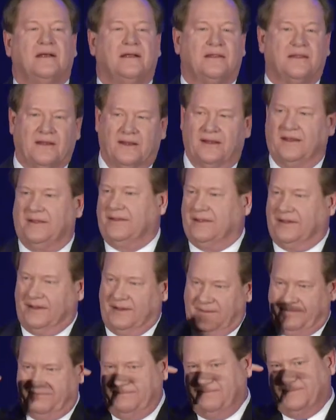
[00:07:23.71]

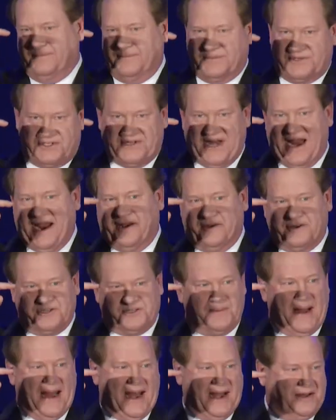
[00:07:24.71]
The standards
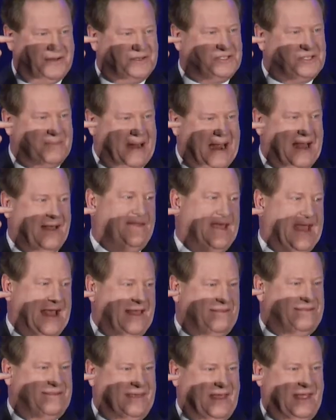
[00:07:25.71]
manual's about
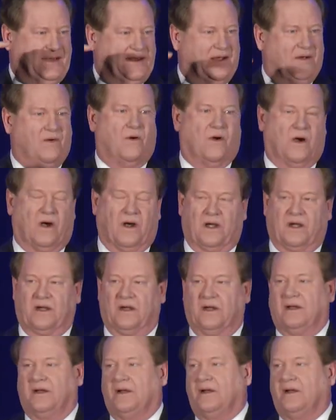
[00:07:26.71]
that thick at work.